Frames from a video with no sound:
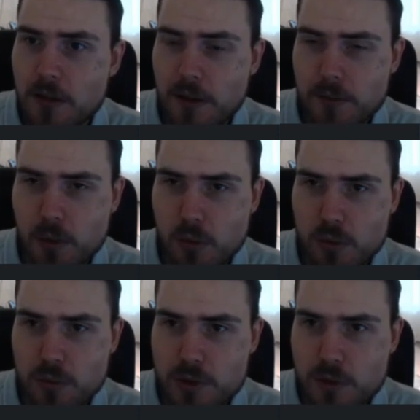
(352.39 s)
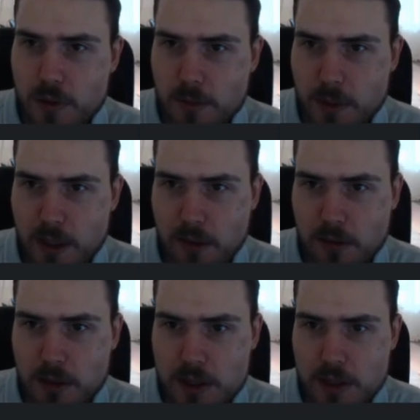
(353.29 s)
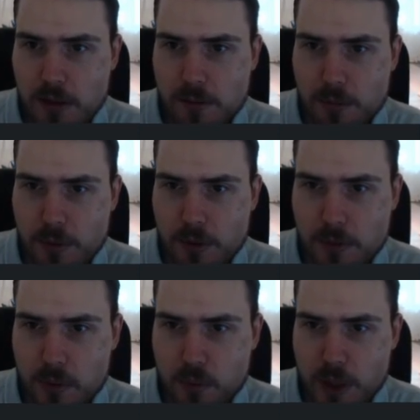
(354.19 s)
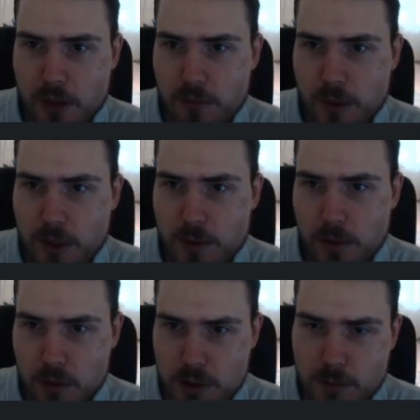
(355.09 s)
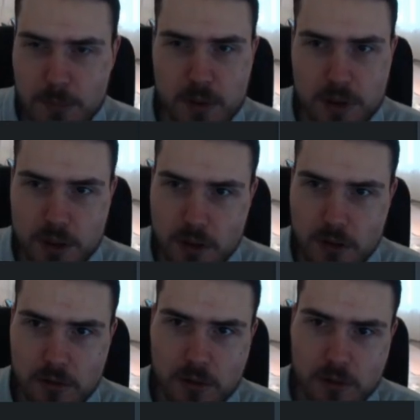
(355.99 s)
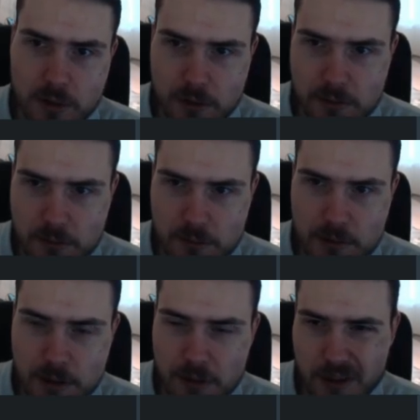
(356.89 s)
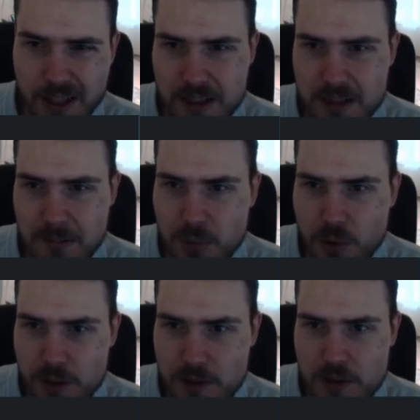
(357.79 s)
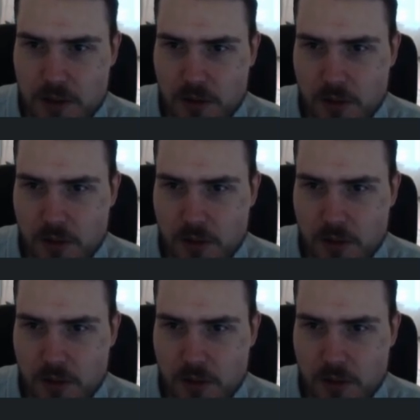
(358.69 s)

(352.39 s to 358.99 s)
If you lose, you get penalty still. If you win with lost map, you're still you're gonna get some points.